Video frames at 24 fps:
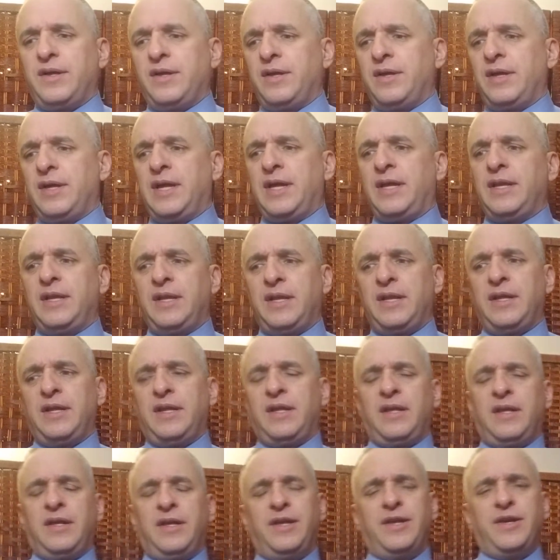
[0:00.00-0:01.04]

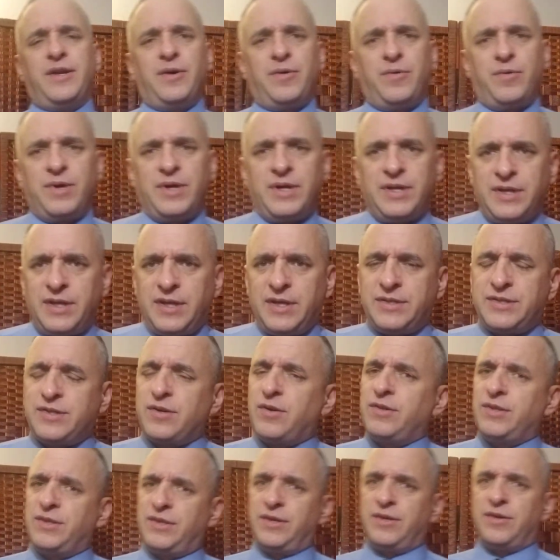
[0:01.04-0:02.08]
And it's
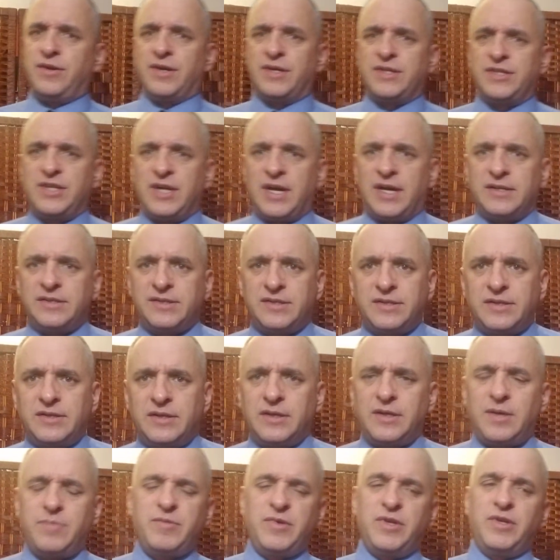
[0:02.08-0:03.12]
on the New York Jets.
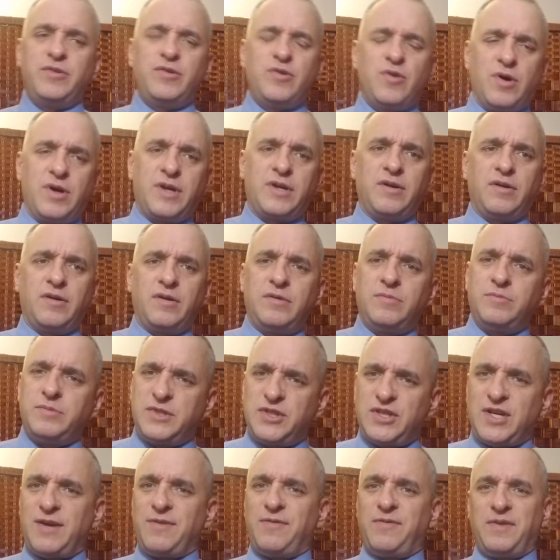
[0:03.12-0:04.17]
I'm a New Yorker,
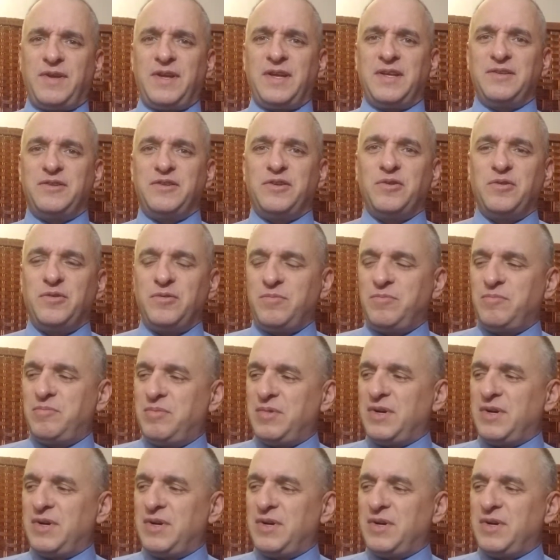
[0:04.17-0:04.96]
Jet fan too.